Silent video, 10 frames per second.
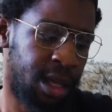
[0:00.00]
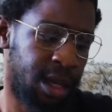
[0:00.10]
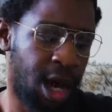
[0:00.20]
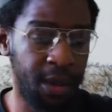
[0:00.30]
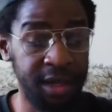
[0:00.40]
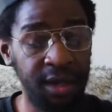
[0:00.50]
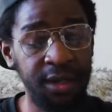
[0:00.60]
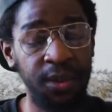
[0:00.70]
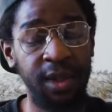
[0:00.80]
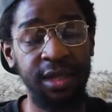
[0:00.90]
How I
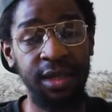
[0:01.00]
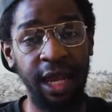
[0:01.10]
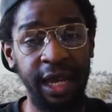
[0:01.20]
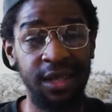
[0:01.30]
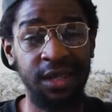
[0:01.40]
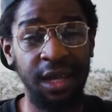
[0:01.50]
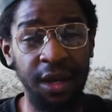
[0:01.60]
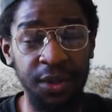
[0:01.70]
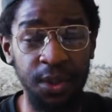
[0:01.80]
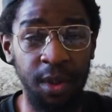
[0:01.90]
started was, like I said, I
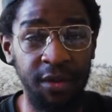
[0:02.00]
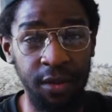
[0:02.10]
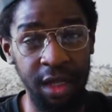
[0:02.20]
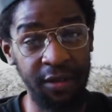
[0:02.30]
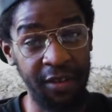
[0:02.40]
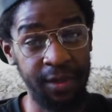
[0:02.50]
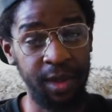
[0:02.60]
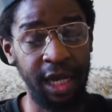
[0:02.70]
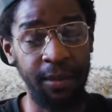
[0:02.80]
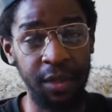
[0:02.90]
used to work for an
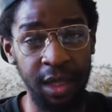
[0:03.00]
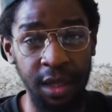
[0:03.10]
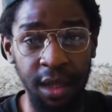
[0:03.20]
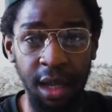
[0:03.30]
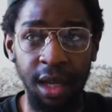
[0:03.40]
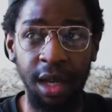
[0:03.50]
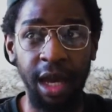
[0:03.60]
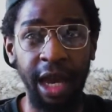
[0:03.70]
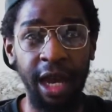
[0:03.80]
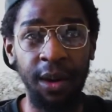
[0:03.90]
investment company,
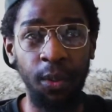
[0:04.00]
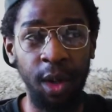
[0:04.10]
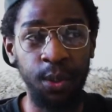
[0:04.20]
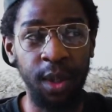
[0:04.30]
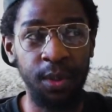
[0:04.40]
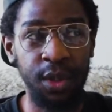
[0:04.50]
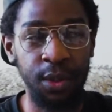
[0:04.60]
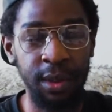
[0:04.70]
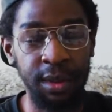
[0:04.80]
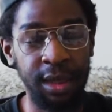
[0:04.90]
and what we would
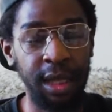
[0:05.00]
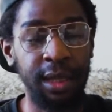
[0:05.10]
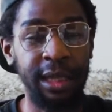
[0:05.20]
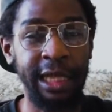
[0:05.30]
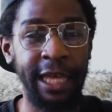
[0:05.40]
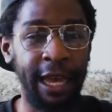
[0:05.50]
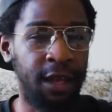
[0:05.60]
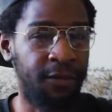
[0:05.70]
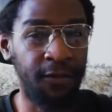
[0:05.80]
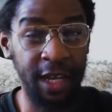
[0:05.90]
do is sell their
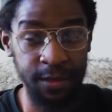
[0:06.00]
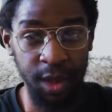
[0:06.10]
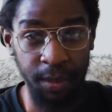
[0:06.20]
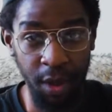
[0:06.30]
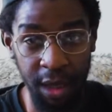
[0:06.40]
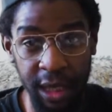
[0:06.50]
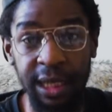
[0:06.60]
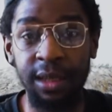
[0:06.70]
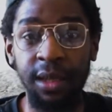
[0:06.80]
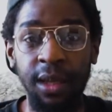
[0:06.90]
investment
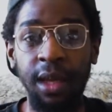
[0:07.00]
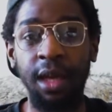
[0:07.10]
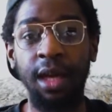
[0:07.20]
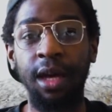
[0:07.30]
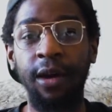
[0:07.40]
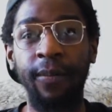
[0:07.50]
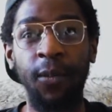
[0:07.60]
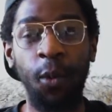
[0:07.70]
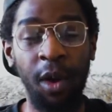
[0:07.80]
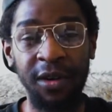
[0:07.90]
products.
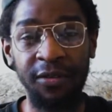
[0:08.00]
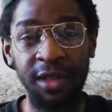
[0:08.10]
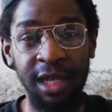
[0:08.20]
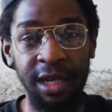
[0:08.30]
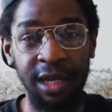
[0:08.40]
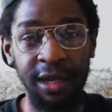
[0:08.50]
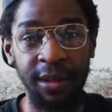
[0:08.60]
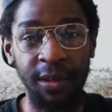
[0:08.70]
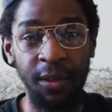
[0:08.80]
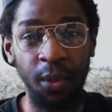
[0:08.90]

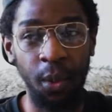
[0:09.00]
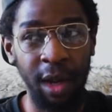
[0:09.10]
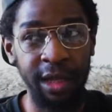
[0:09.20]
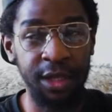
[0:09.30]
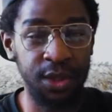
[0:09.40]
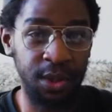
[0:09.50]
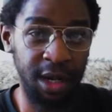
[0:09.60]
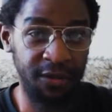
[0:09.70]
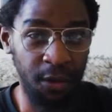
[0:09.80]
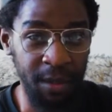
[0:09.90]
One that stood
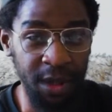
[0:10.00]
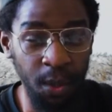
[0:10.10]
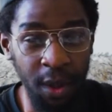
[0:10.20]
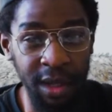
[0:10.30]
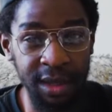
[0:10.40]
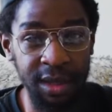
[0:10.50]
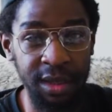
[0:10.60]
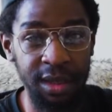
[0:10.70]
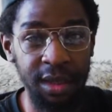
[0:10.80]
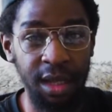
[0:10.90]
out for me
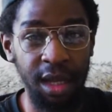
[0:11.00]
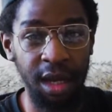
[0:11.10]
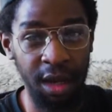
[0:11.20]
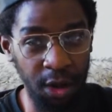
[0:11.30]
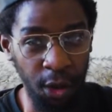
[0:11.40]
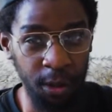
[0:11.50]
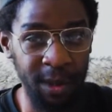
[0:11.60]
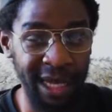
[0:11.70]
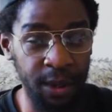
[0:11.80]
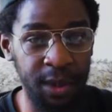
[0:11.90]
was a
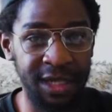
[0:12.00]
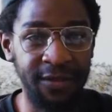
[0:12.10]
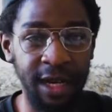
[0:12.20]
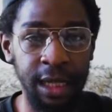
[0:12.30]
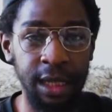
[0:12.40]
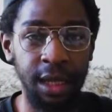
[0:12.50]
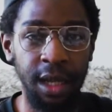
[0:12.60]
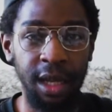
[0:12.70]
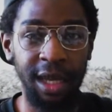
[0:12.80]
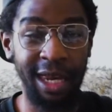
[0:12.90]
global equity fund.
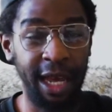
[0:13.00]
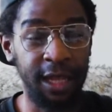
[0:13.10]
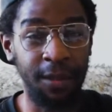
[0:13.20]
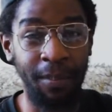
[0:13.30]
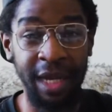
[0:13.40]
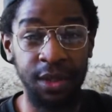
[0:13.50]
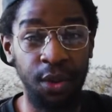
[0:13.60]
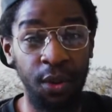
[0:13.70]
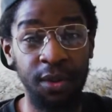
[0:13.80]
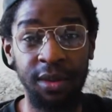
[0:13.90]
It had the best
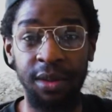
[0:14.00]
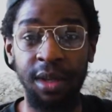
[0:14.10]
growth.